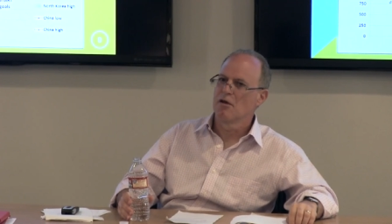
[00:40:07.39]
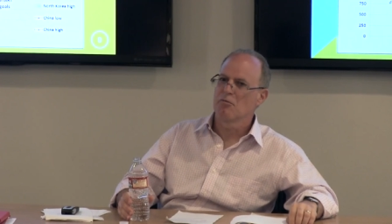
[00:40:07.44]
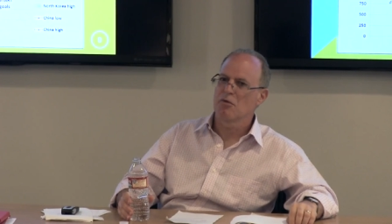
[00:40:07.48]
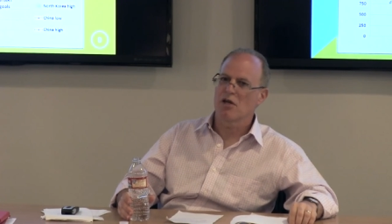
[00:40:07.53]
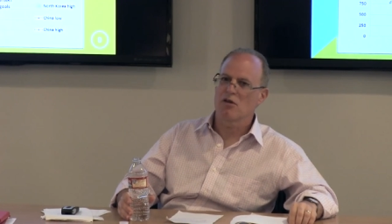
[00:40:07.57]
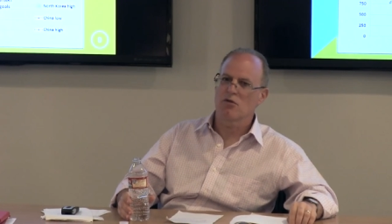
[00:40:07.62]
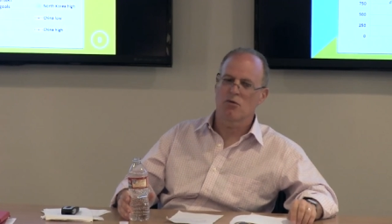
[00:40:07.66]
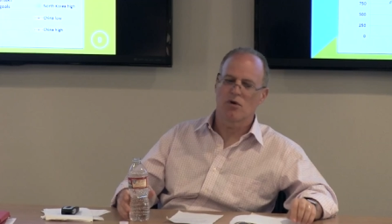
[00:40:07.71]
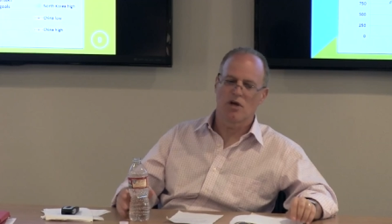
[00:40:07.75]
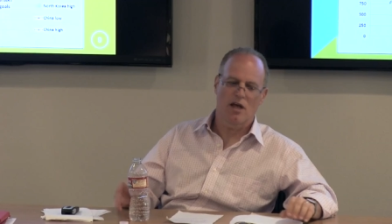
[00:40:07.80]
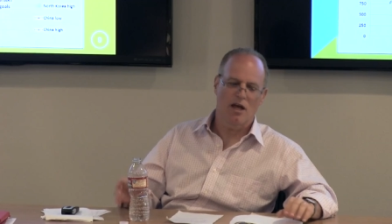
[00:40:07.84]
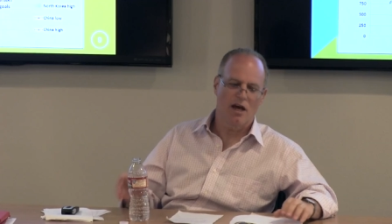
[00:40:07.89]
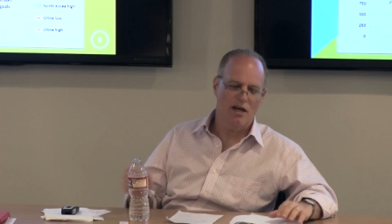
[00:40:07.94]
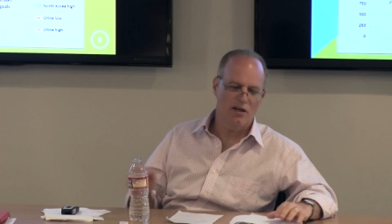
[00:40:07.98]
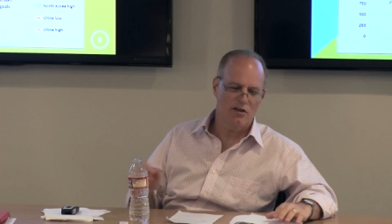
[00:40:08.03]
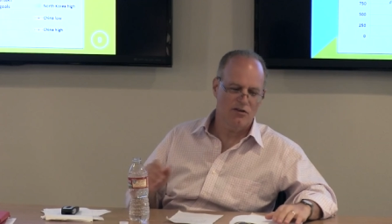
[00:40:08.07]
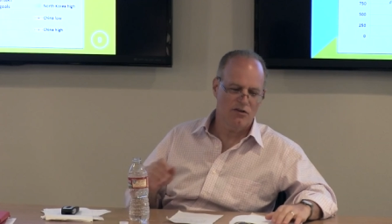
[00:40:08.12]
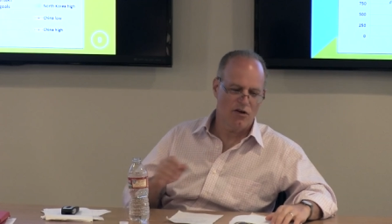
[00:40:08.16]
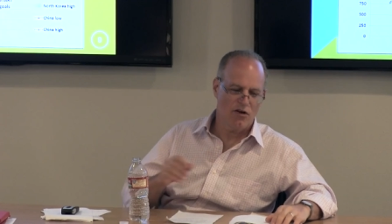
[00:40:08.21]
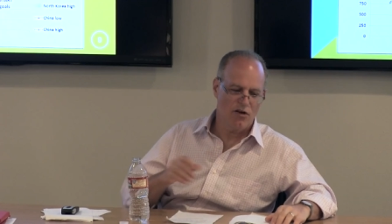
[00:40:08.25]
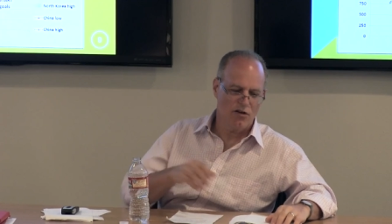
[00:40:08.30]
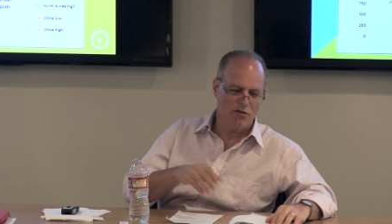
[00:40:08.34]
By the way,
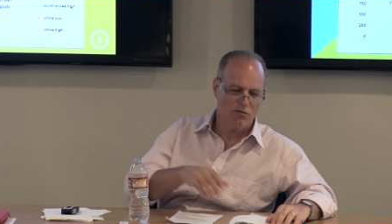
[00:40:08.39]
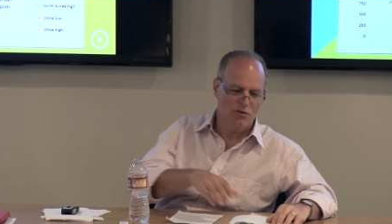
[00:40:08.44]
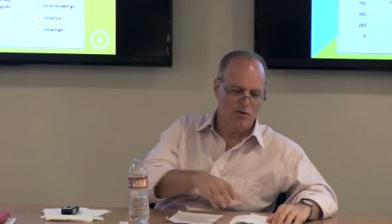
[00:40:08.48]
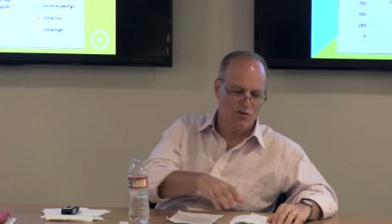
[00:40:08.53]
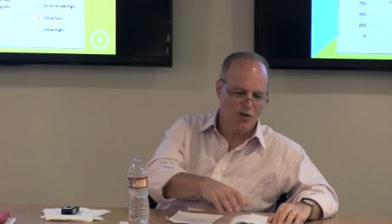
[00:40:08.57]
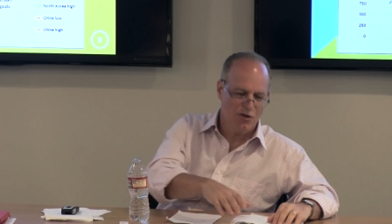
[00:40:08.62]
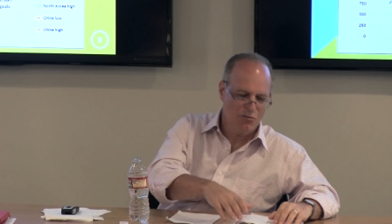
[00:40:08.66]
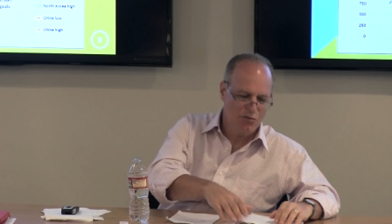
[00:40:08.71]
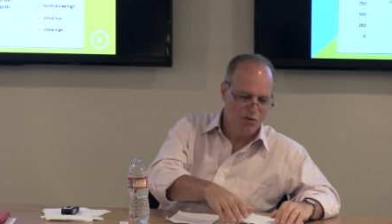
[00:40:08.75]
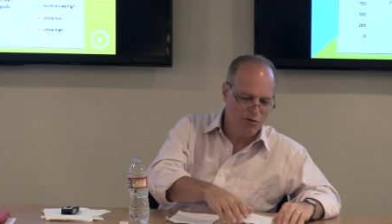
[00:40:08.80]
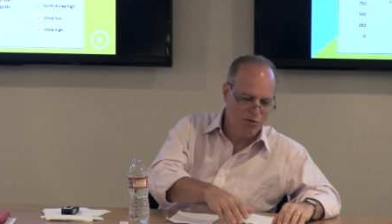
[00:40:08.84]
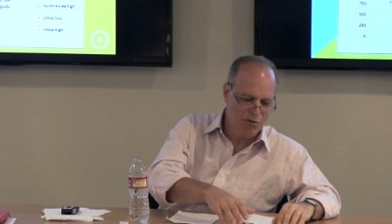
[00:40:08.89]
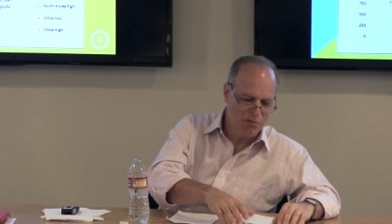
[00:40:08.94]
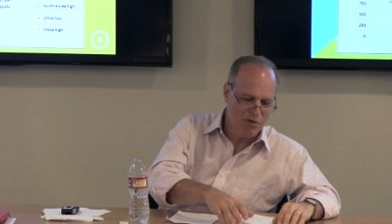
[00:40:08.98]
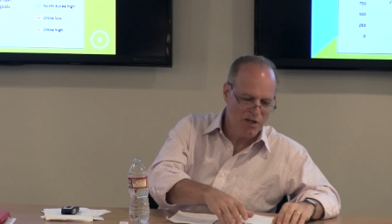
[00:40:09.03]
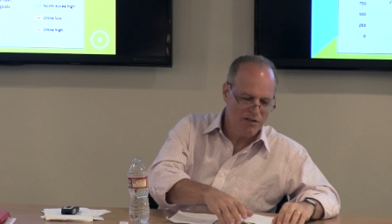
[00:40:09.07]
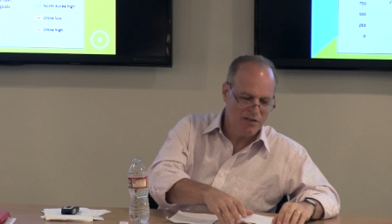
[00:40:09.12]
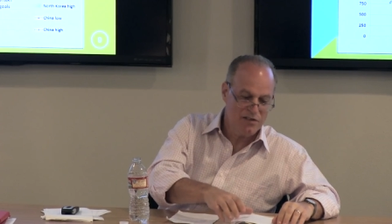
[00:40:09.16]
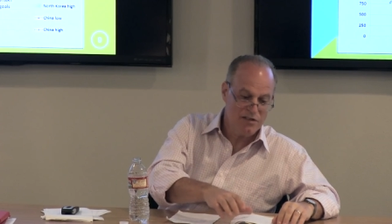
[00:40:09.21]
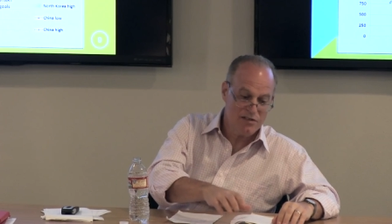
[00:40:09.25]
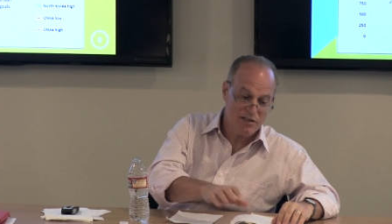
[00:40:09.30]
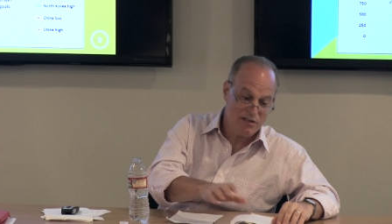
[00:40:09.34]
I talked with John Mueller
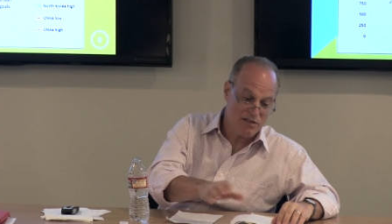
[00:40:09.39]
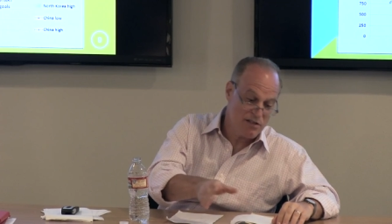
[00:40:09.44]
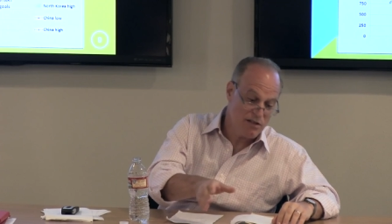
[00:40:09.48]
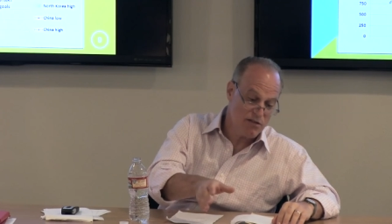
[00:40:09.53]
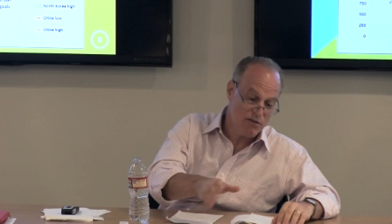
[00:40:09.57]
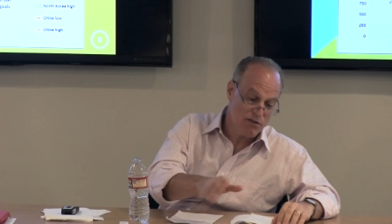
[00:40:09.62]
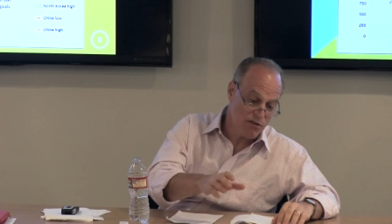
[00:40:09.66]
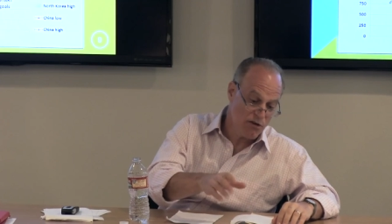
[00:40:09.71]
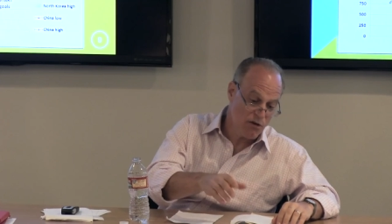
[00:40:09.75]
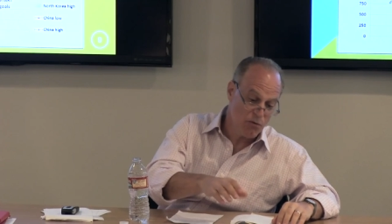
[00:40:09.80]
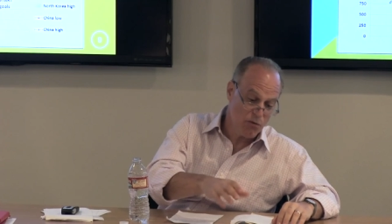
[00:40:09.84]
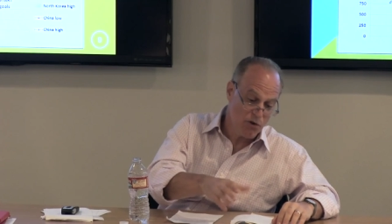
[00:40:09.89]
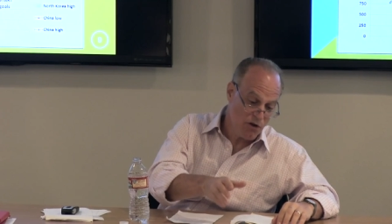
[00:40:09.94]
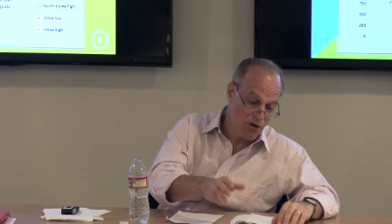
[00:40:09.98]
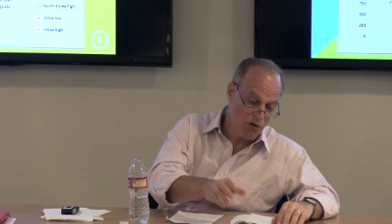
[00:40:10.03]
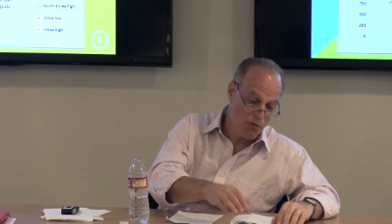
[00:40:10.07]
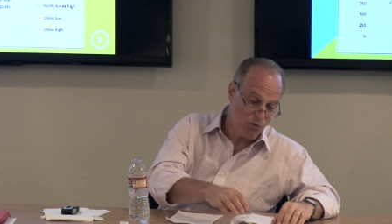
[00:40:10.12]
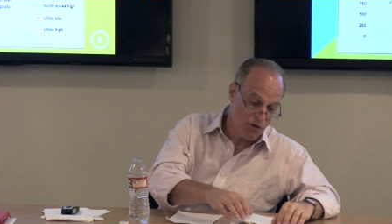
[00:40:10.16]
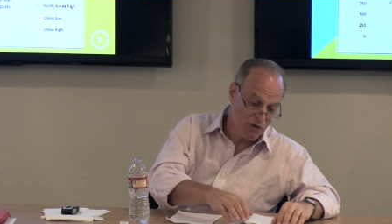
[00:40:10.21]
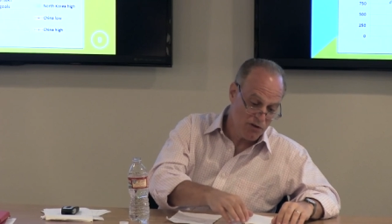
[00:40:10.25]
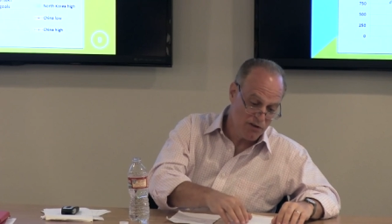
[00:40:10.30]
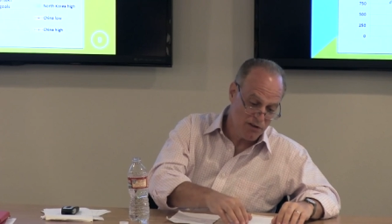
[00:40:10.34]
about this. I said, you know, we ought
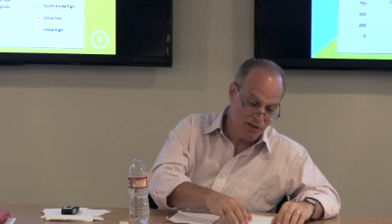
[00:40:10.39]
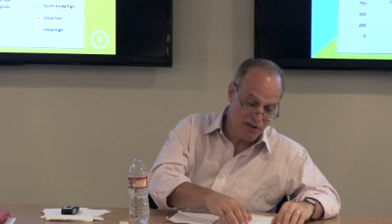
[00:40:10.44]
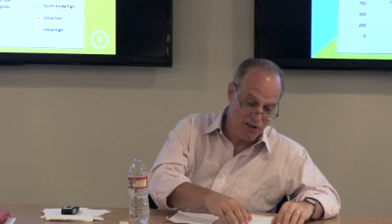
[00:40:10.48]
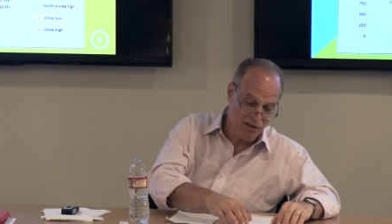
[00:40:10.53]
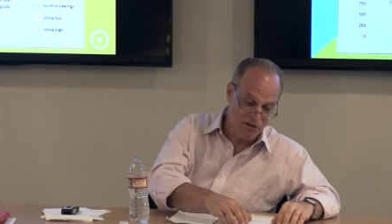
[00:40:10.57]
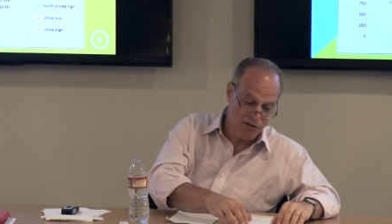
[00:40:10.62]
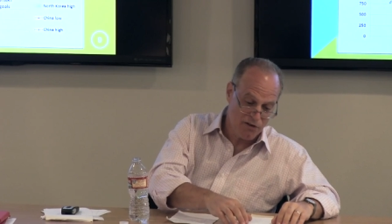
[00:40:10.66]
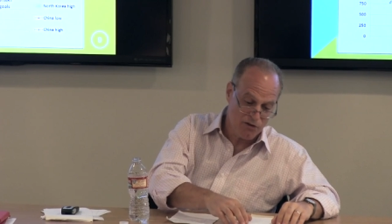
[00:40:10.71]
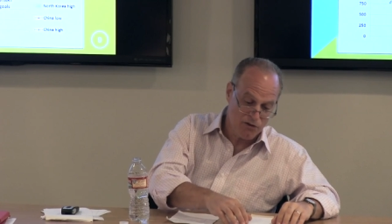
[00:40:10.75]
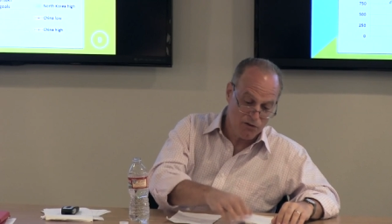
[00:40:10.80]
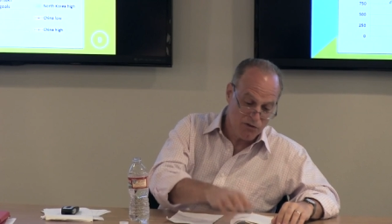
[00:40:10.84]
to work together.